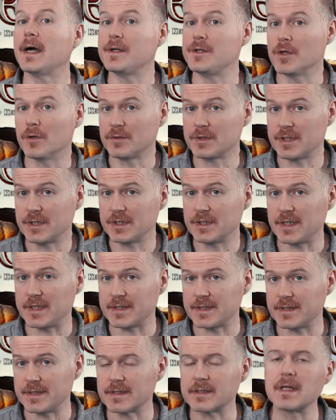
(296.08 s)
I don't
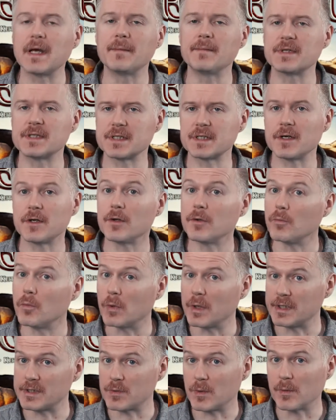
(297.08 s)
suggest this. I'm just telling you
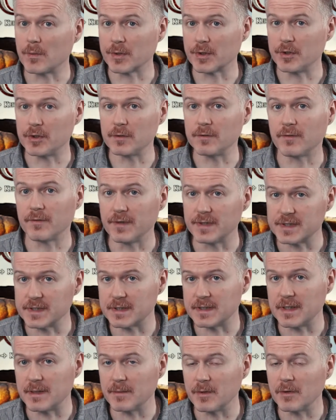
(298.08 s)
that's what we're gonna do for this
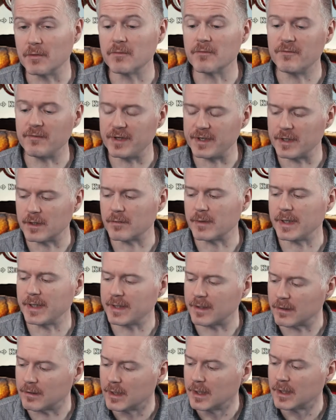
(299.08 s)
demo video right here.